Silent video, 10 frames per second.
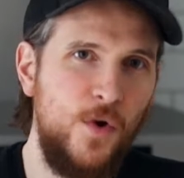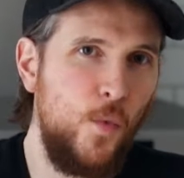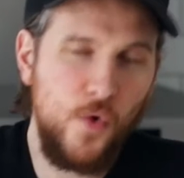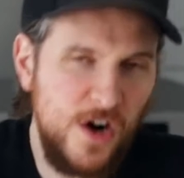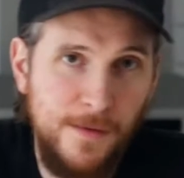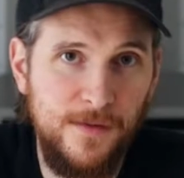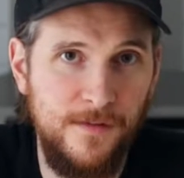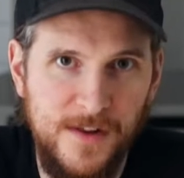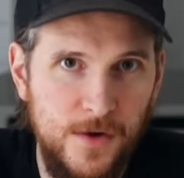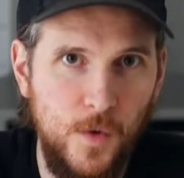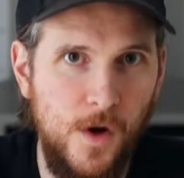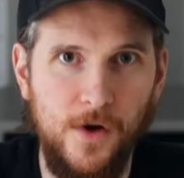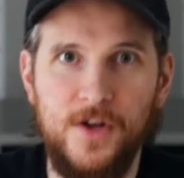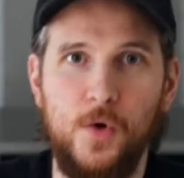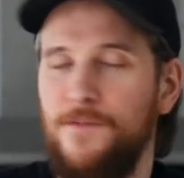Don't worry about the video
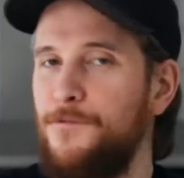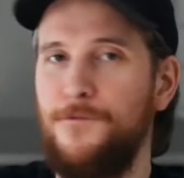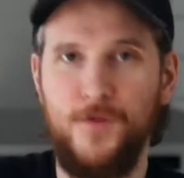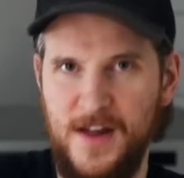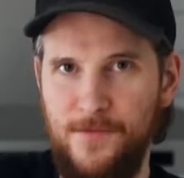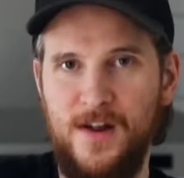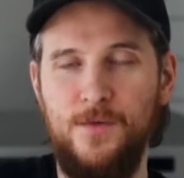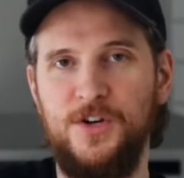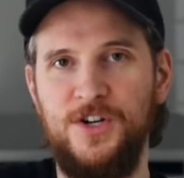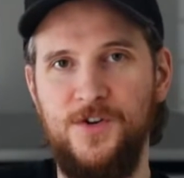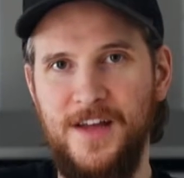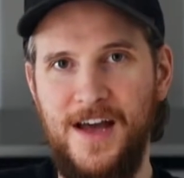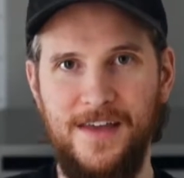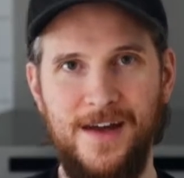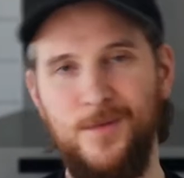quality or what frame rate we're shooting
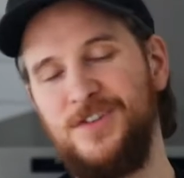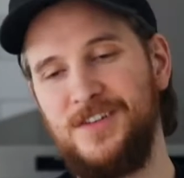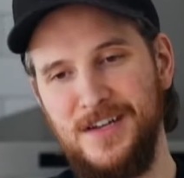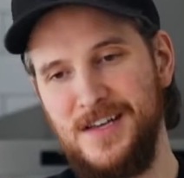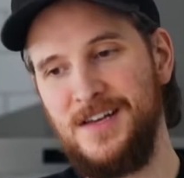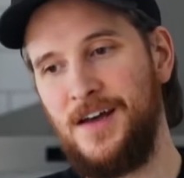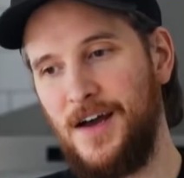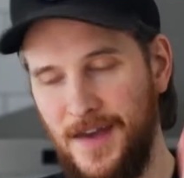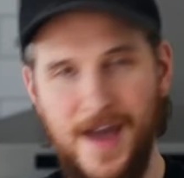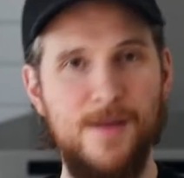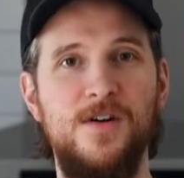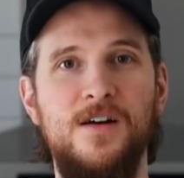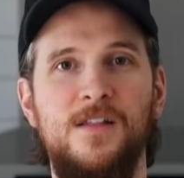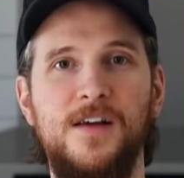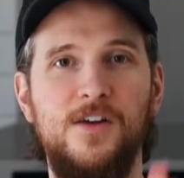at yet. We just need a
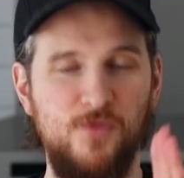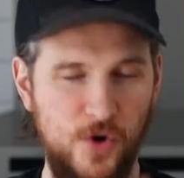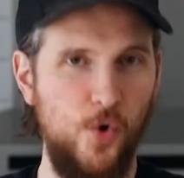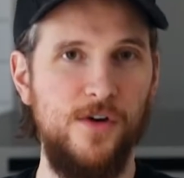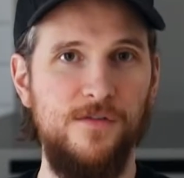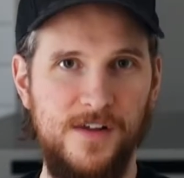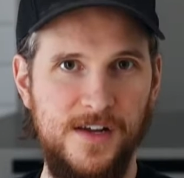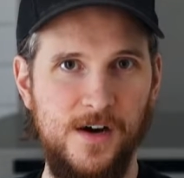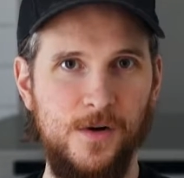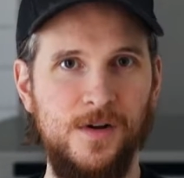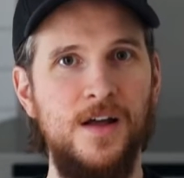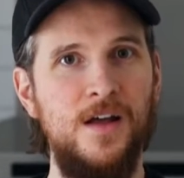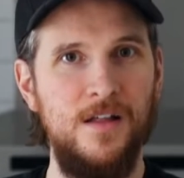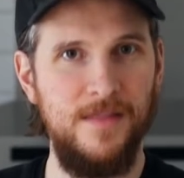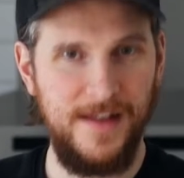camera that can record video
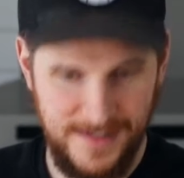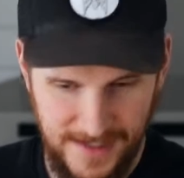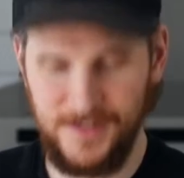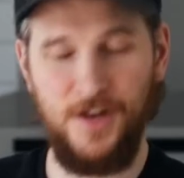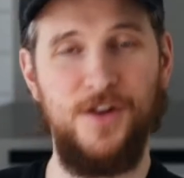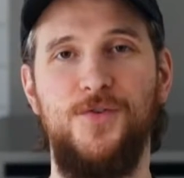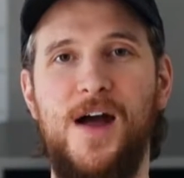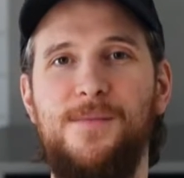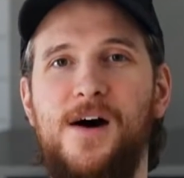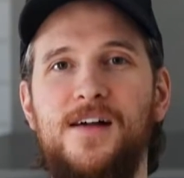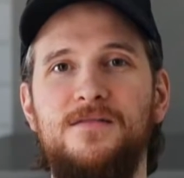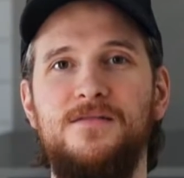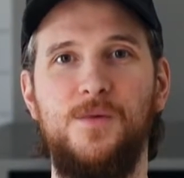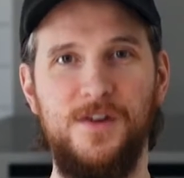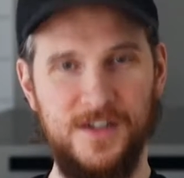that sits on a tripod.
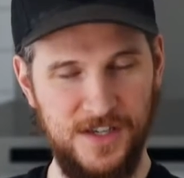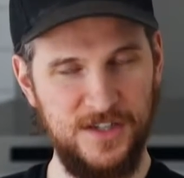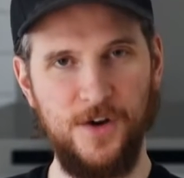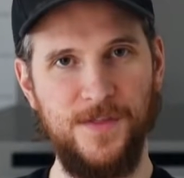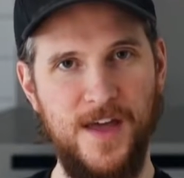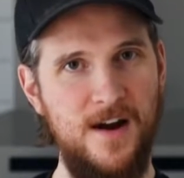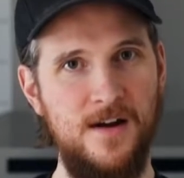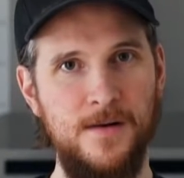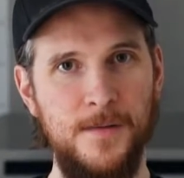So we're gonna start there.